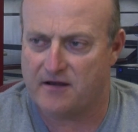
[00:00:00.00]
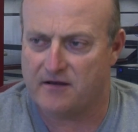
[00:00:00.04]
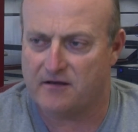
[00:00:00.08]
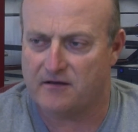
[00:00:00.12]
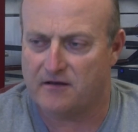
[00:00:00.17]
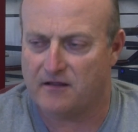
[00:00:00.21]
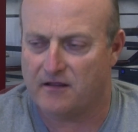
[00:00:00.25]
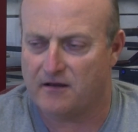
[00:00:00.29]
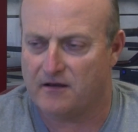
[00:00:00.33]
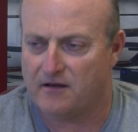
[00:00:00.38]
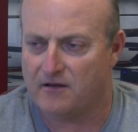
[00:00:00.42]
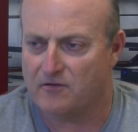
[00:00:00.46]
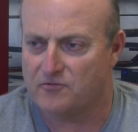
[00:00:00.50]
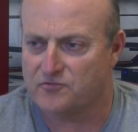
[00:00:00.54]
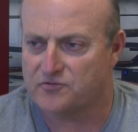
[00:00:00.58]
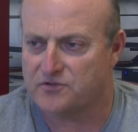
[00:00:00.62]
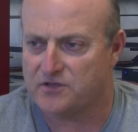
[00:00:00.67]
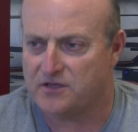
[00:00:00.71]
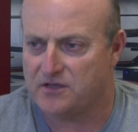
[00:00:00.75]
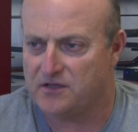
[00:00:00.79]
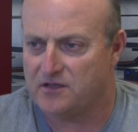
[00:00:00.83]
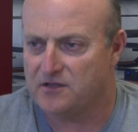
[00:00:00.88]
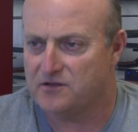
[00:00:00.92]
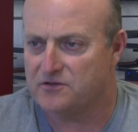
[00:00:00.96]
and those
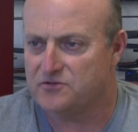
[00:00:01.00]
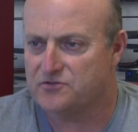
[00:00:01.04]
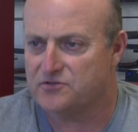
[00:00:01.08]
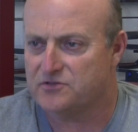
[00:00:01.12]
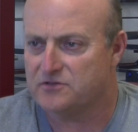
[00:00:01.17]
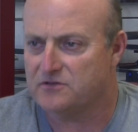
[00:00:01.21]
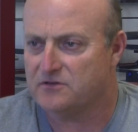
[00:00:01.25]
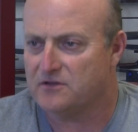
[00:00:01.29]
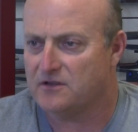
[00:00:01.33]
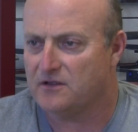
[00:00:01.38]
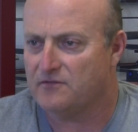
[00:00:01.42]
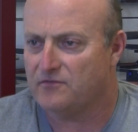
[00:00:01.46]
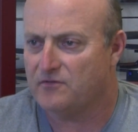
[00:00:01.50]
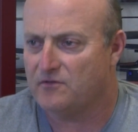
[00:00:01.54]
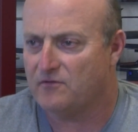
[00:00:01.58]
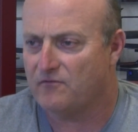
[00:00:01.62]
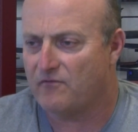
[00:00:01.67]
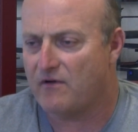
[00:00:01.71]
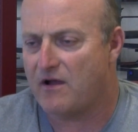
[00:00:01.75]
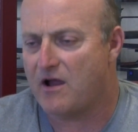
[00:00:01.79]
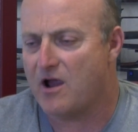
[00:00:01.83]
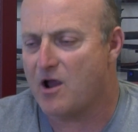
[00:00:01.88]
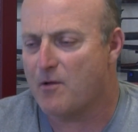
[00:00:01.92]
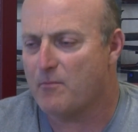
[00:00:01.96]
kids, and the
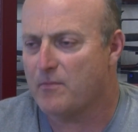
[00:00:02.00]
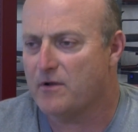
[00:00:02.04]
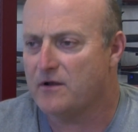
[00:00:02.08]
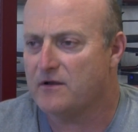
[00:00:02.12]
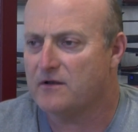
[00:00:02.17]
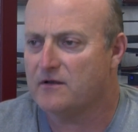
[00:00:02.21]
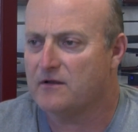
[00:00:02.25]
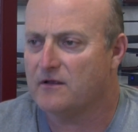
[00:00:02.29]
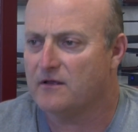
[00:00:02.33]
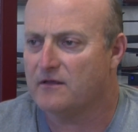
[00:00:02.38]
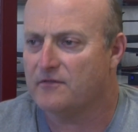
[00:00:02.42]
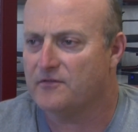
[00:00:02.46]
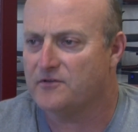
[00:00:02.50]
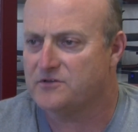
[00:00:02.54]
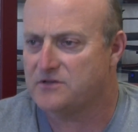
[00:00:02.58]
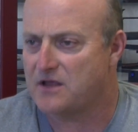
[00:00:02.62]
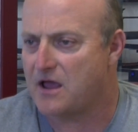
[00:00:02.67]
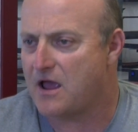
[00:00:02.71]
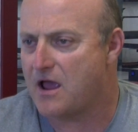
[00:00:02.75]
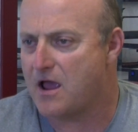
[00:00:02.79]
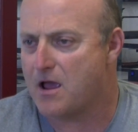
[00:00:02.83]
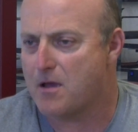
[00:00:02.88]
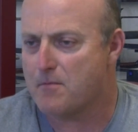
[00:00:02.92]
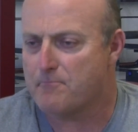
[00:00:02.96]
environment, the
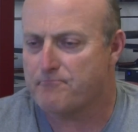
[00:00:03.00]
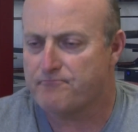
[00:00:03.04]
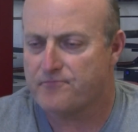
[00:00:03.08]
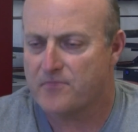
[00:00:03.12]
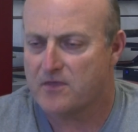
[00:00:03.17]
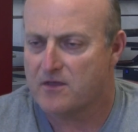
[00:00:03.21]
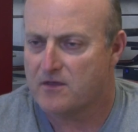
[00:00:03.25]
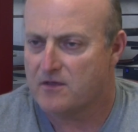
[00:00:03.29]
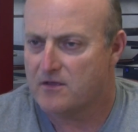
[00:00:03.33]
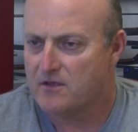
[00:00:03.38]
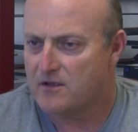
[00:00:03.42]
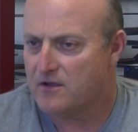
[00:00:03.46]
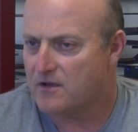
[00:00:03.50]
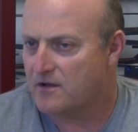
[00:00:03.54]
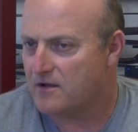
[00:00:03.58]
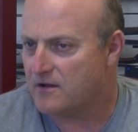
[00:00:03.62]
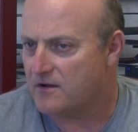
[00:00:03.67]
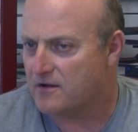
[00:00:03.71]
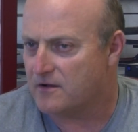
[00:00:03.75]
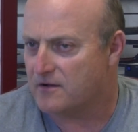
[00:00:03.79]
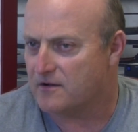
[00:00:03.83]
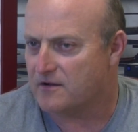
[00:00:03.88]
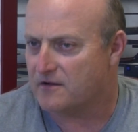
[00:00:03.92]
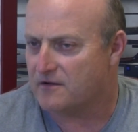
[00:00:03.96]
time,
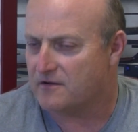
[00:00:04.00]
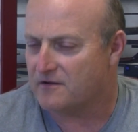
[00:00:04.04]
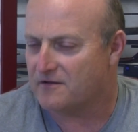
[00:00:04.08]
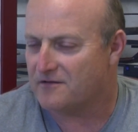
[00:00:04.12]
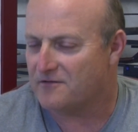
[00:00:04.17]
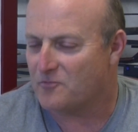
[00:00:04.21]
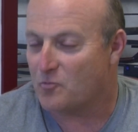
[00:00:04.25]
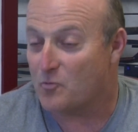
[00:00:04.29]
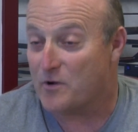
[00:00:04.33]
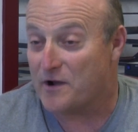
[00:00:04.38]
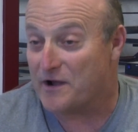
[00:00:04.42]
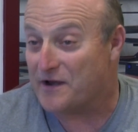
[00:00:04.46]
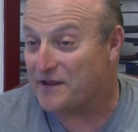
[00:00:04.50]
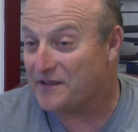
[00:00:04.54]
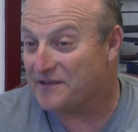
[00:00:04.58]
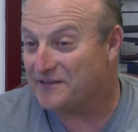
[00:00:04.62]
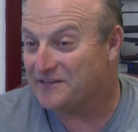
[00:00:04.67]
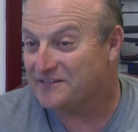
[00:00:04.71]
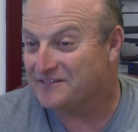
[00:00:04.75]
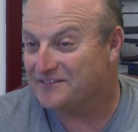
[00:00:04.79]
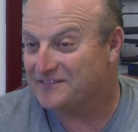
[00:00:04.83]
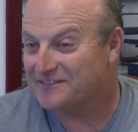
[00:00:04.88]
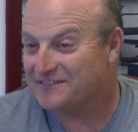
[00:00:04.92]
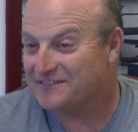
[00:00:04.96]
winning,